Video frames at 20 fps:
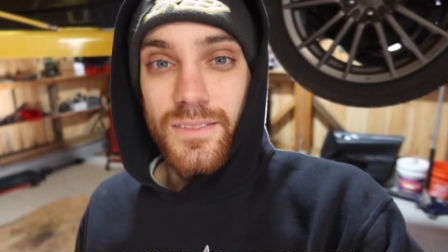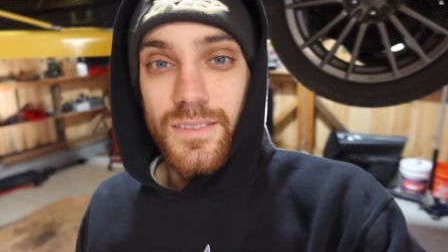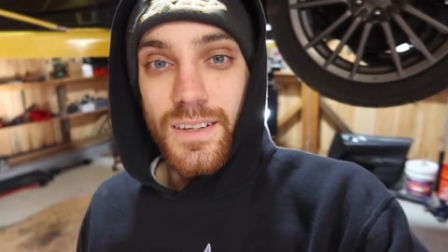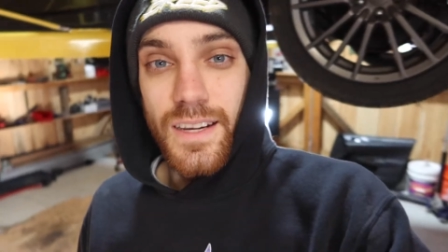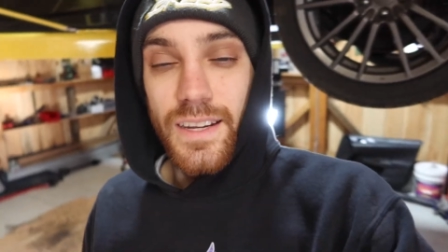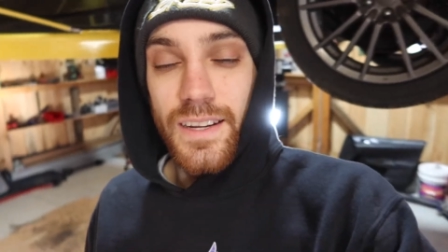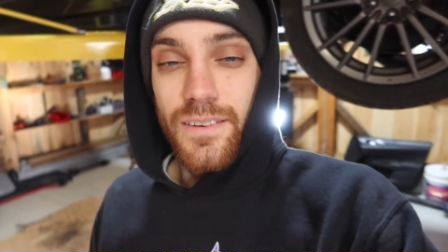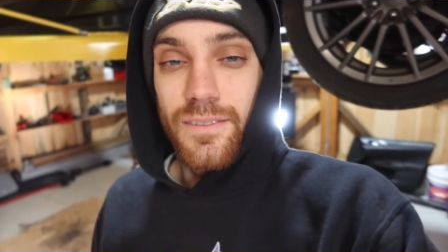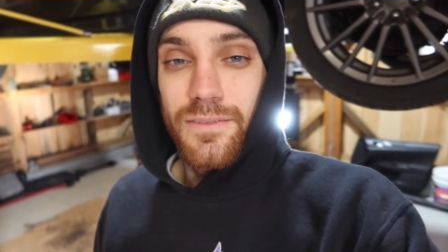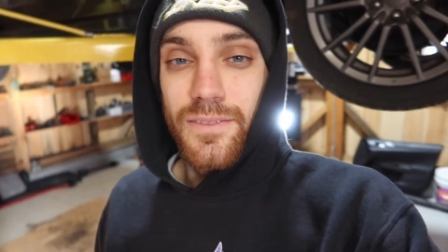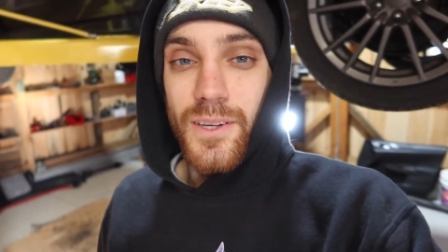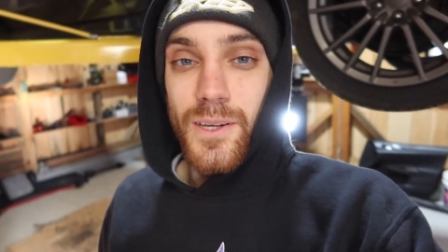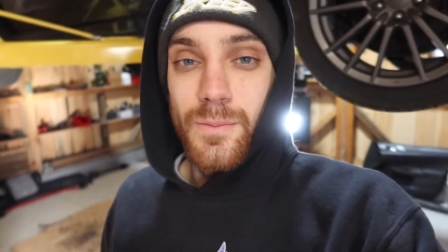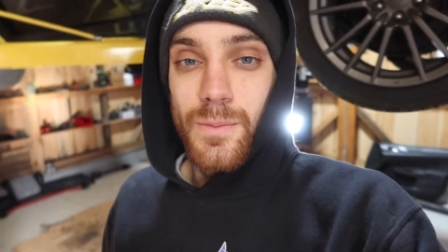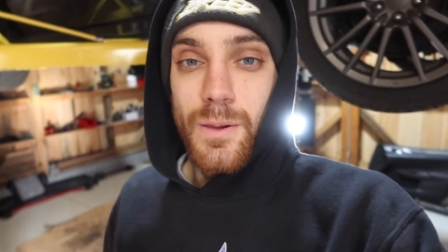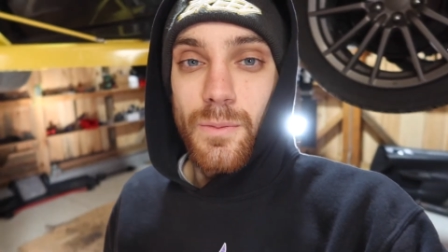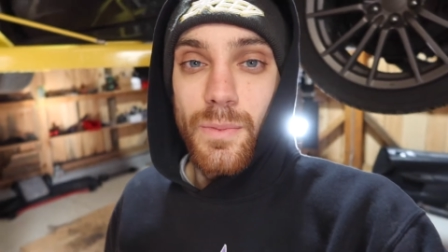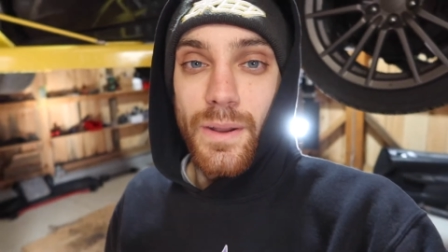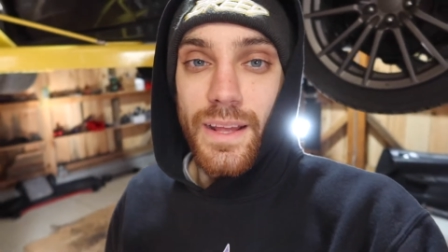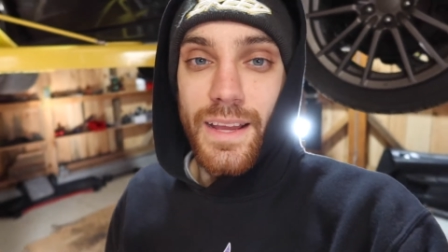I didn't
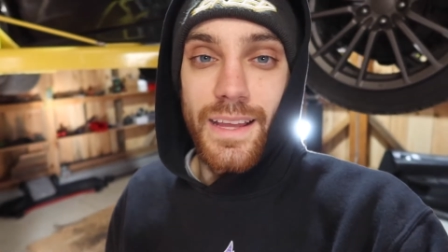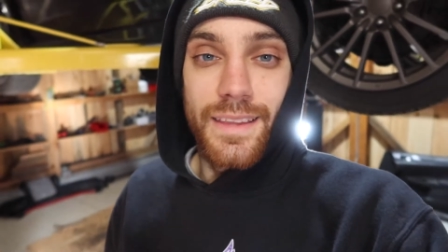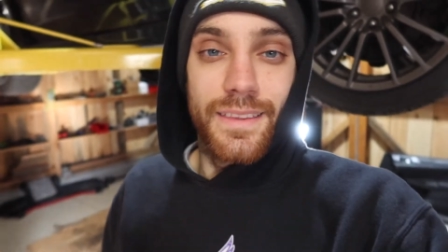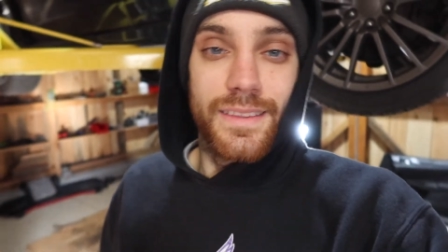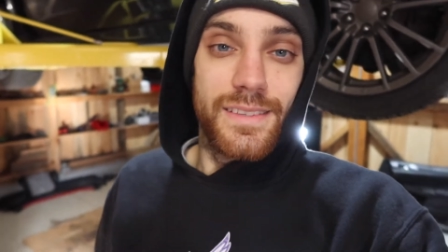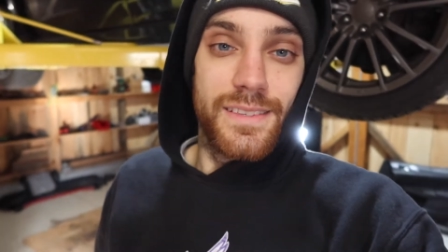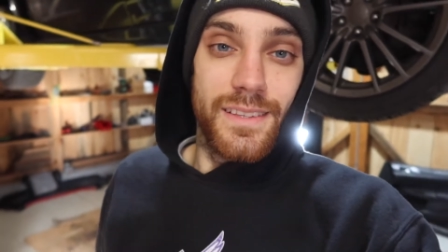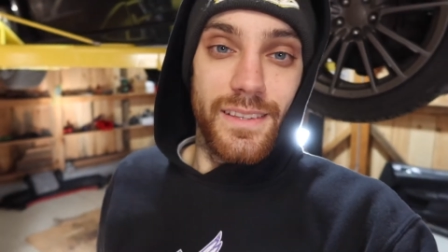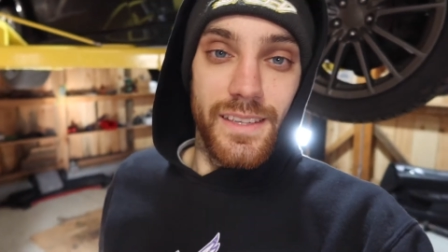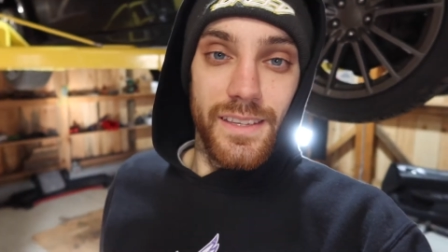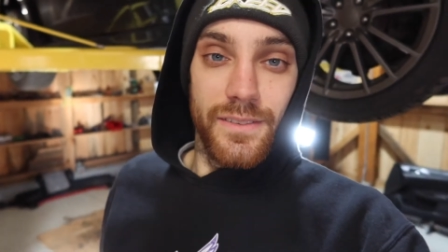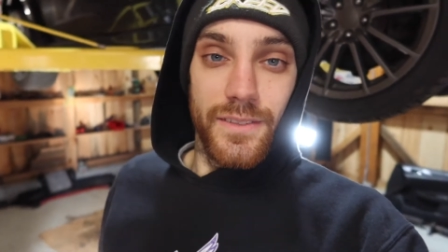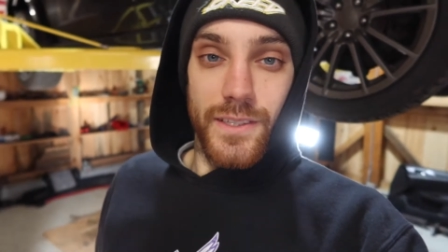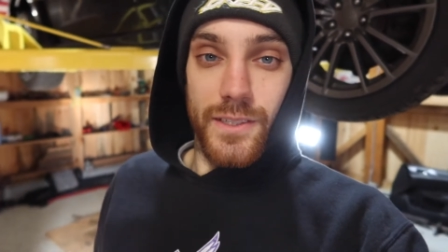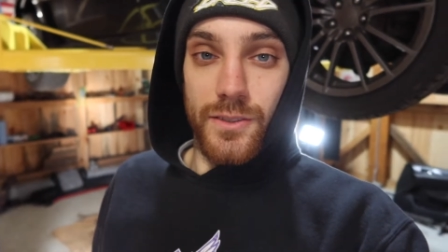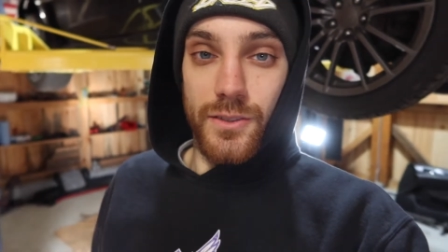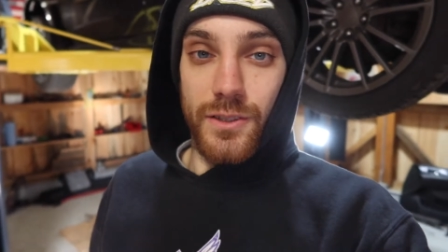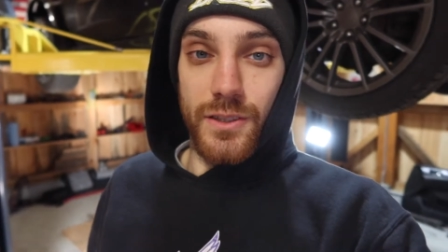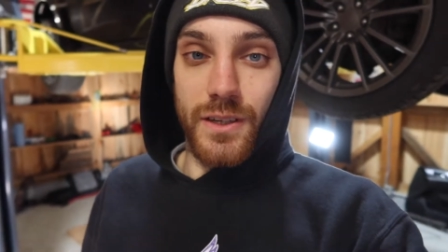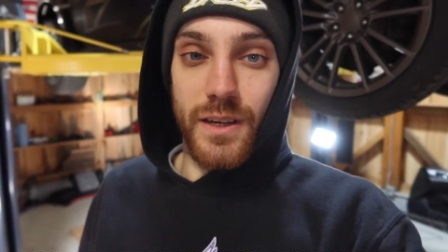film it, but I got the slave
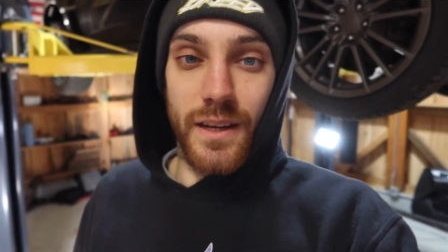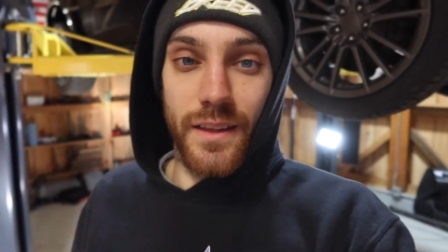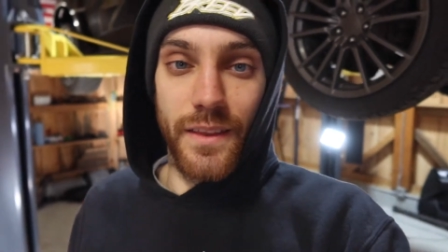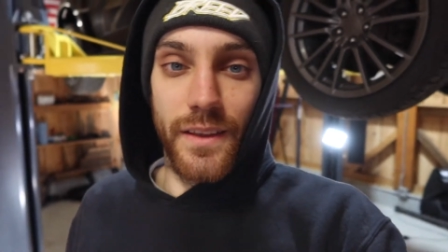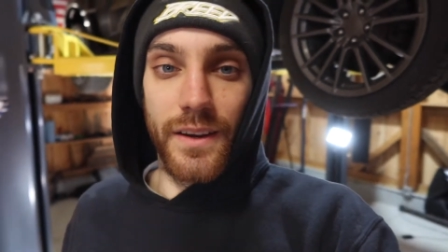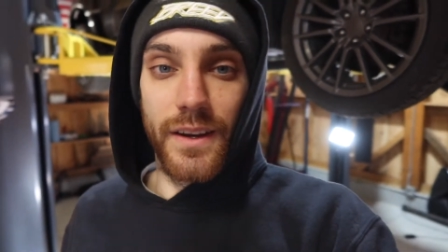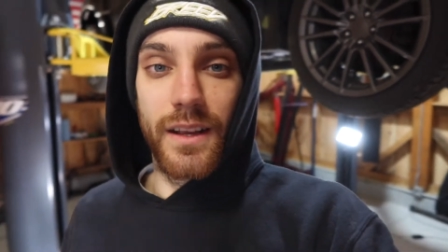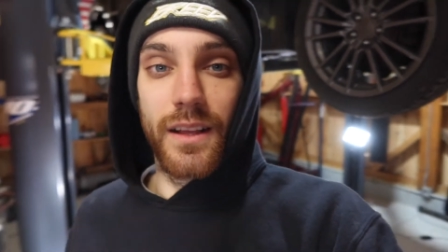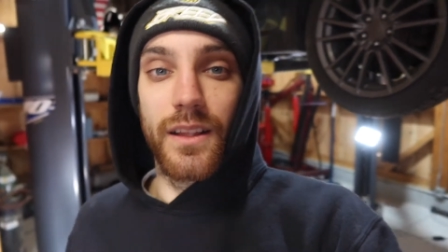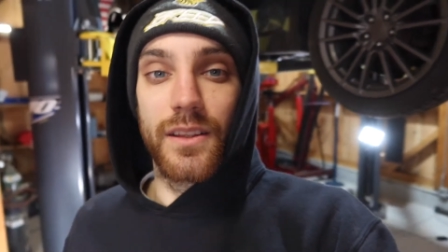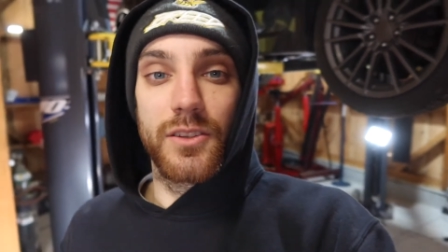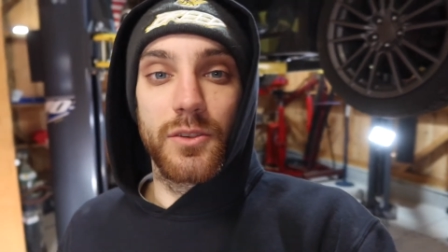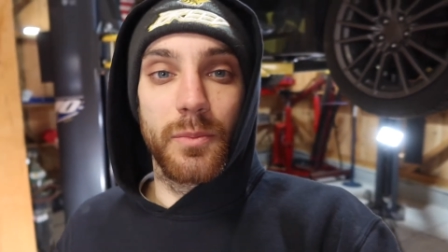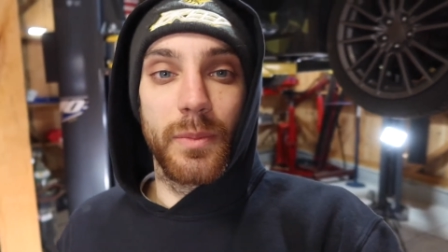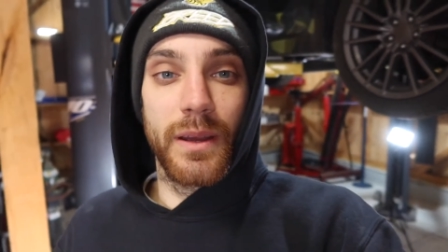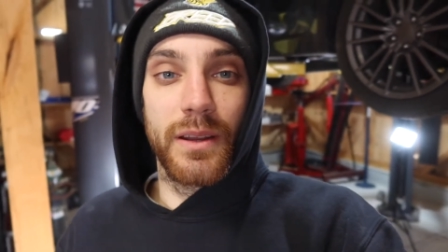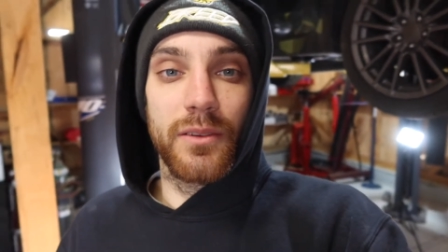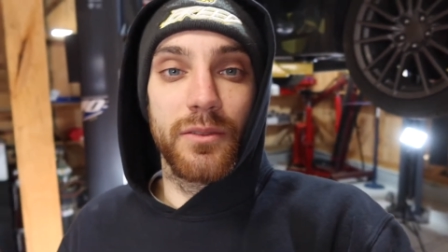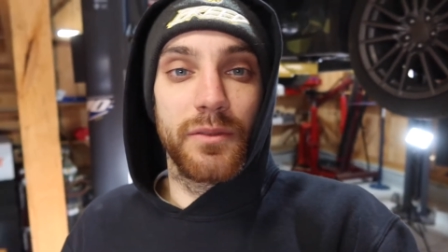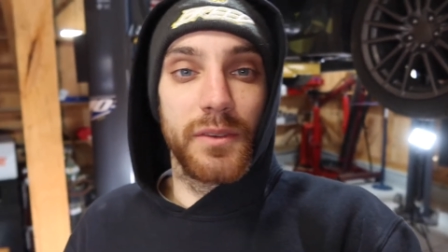cylinder on there. Clutch
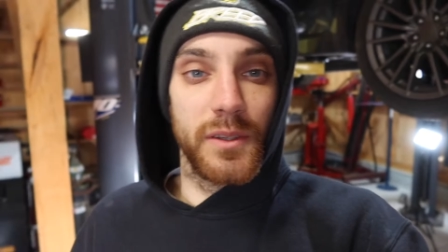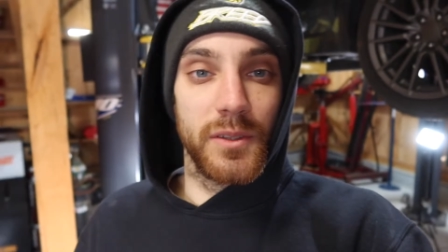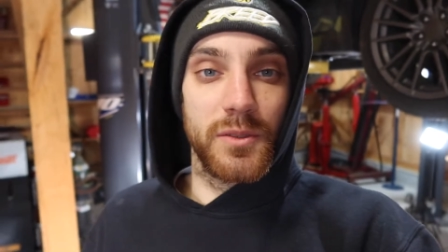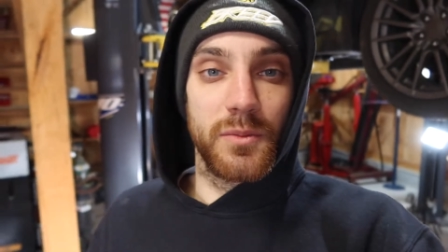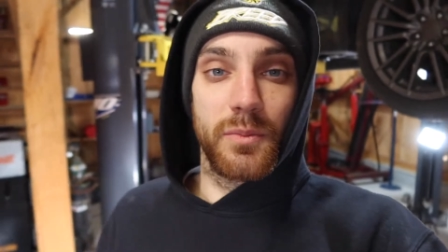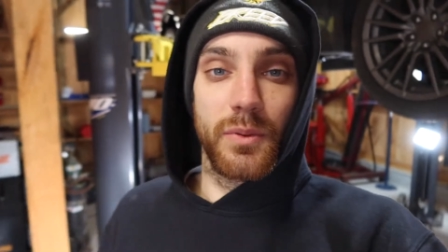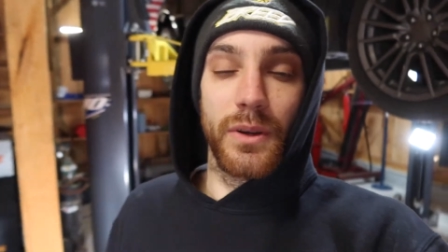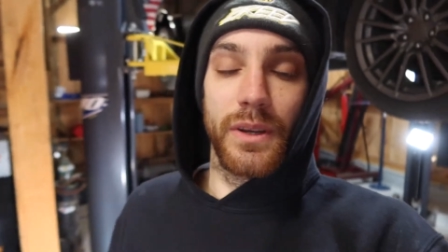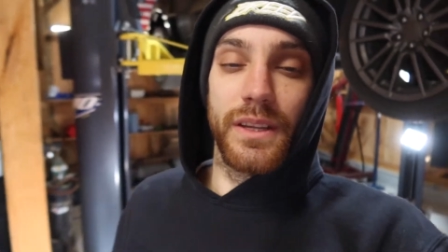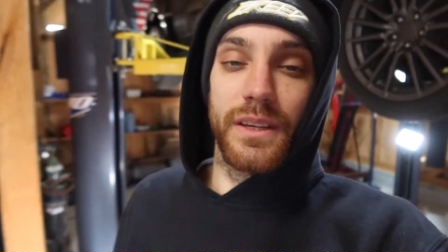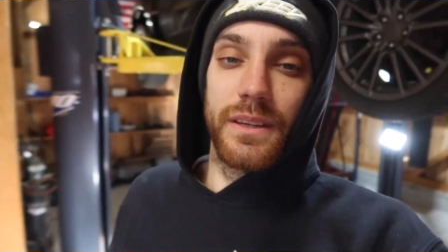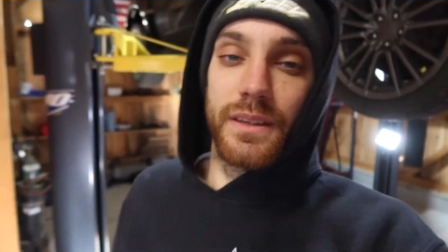pedal feels pretty